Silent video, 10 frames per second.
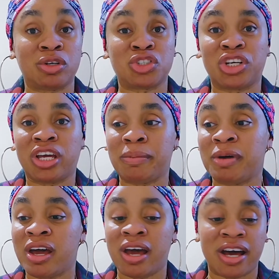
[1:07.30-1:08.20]
she came
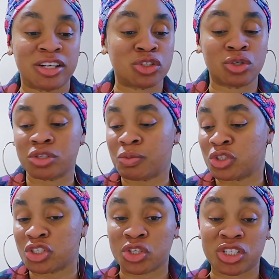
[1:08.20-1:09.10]
and saw someone
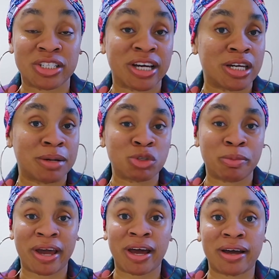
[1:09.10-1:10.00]
just touching the adapter
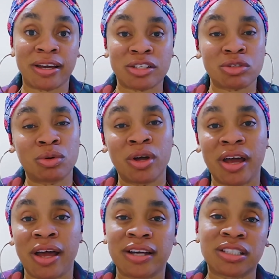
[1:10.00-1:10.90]
by her kettle,
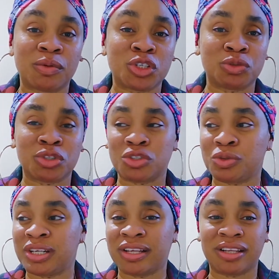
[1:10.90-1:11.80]
asked her what she was
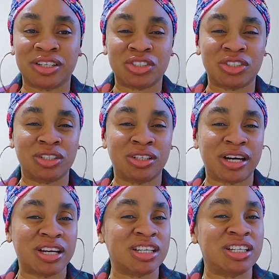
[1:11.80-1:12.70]
doing, and then she
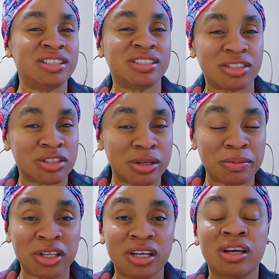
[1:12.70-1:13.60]
kind of hissed or
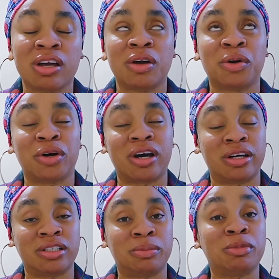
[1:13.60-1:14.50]
something. And
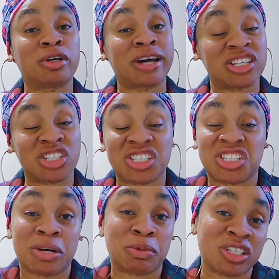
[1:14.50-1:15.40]
Kaisha said she
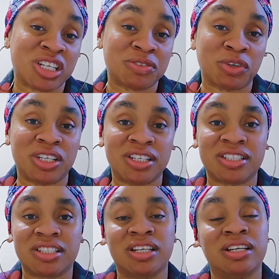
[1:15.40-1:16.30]
apologized for the
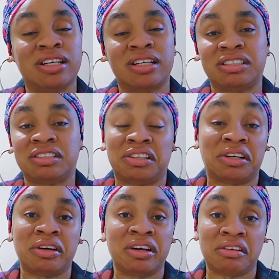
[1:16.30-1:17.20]
hissing, and yeah,
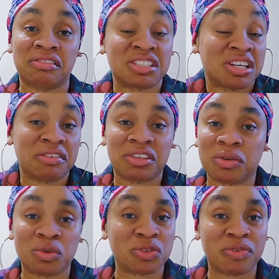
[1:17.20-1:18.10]
they said everything
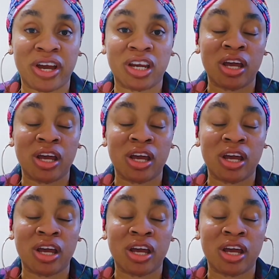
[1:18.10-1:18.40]
was fine.